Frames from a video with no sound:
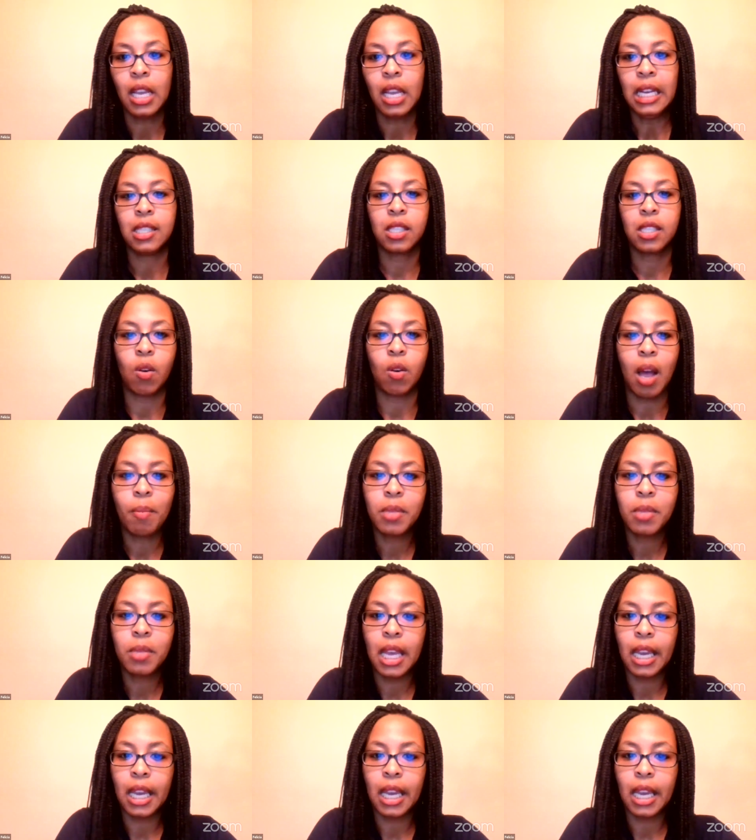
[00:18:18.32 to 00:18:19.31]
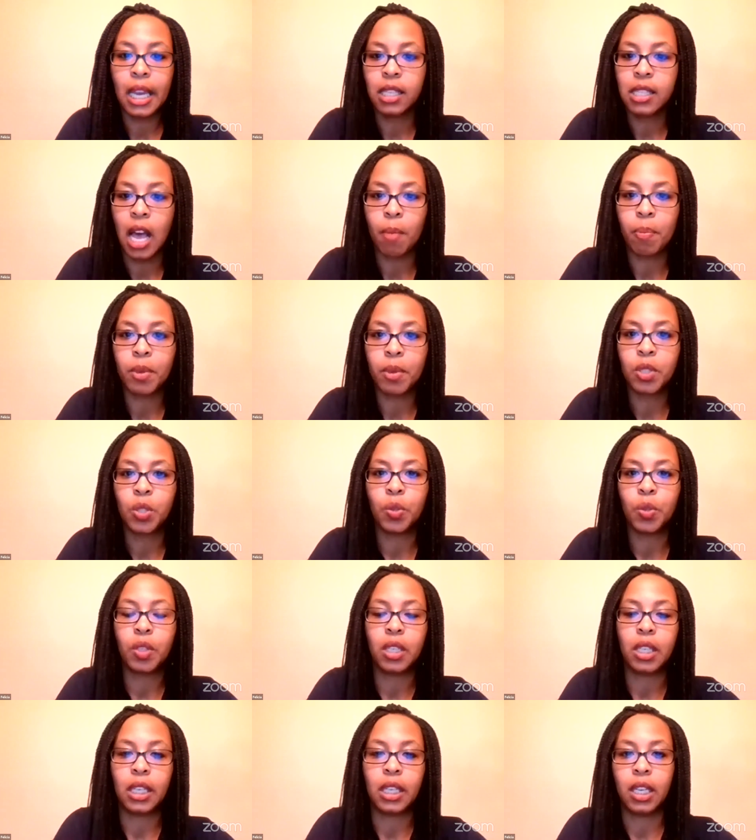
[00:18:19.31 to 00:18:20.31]
So I'm taking this
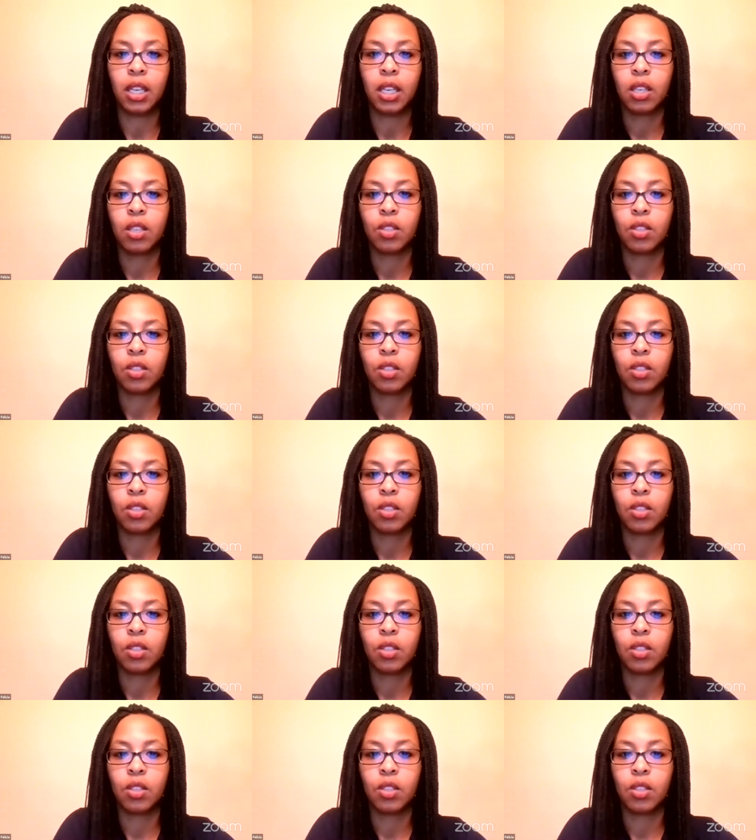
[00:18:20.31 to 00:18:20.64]
opportunity